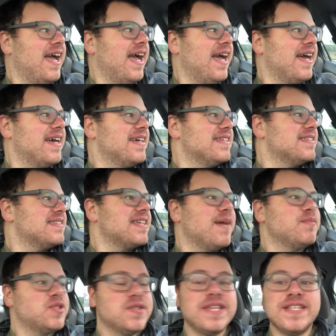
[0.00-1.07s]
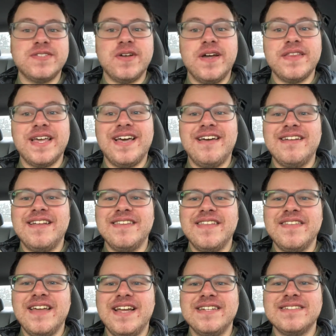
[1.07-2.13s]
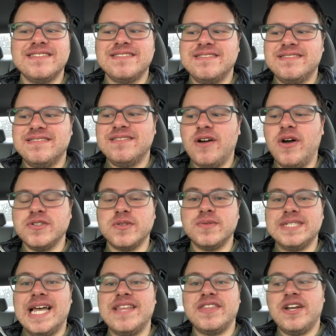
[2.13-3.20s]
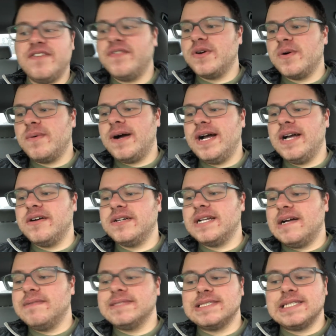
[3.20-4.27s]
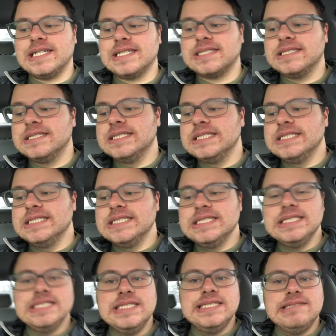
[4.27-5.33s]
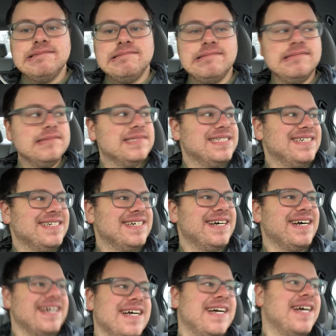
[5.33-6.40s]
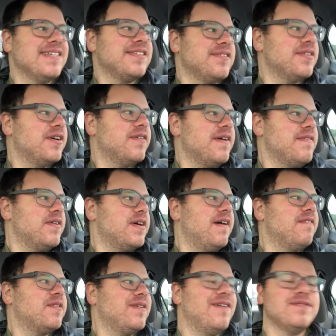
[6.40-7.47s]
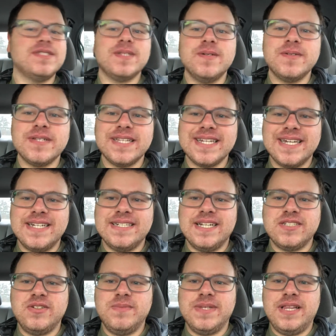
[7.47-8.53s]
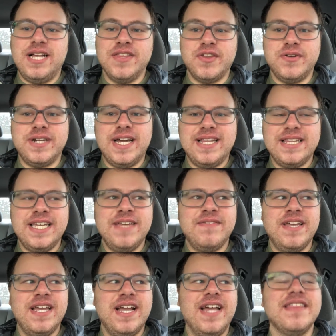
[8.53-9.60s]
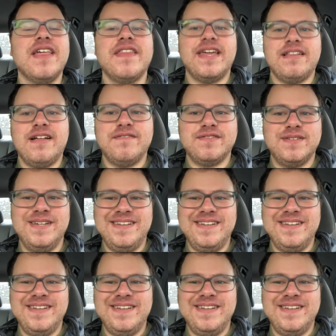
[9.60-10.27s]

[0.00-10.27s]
And I'm sure they saw that. And then they also sat there for a while. And I was like, I don't know if I feel comfortable. I was literally going to text you and be like, they're not leaving. And then they left.